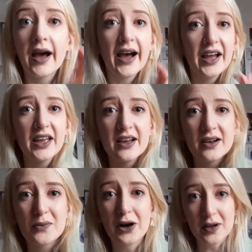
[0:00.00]
Hi,
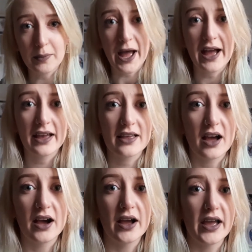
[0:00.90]
welcome back.
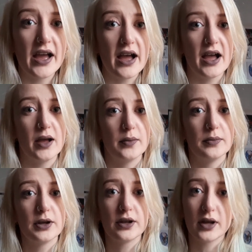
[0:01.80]
I
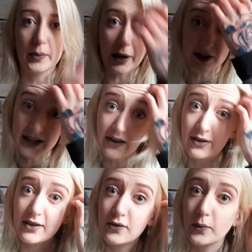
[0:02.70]
am about to get
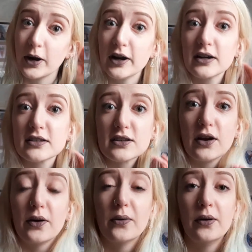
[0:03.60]
ready for work,
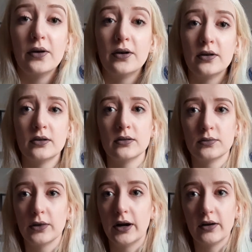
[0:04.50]
so,
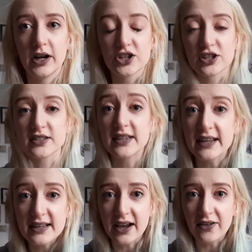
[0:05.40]
well, I just
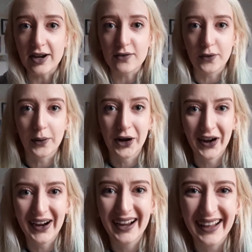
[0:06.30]
did get ready for
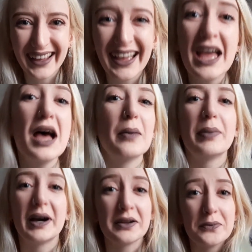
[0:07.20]
work,
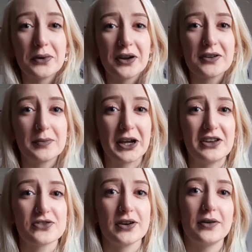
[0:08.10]
but I didn't want to do my
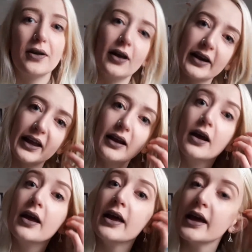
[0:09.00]
intro looking
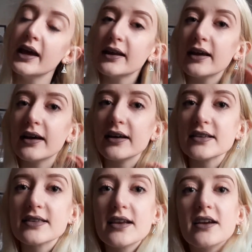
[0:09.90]

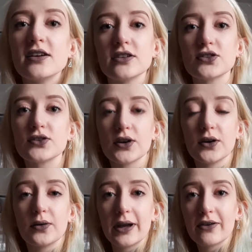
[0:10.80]
hideous.
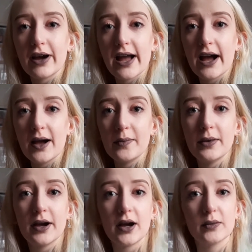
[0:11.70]
So here I
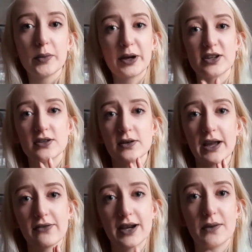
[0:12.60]
am. I'm about to do a
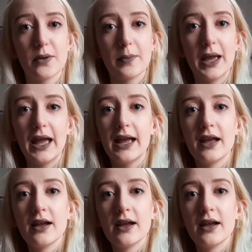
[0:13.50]
get ready with me,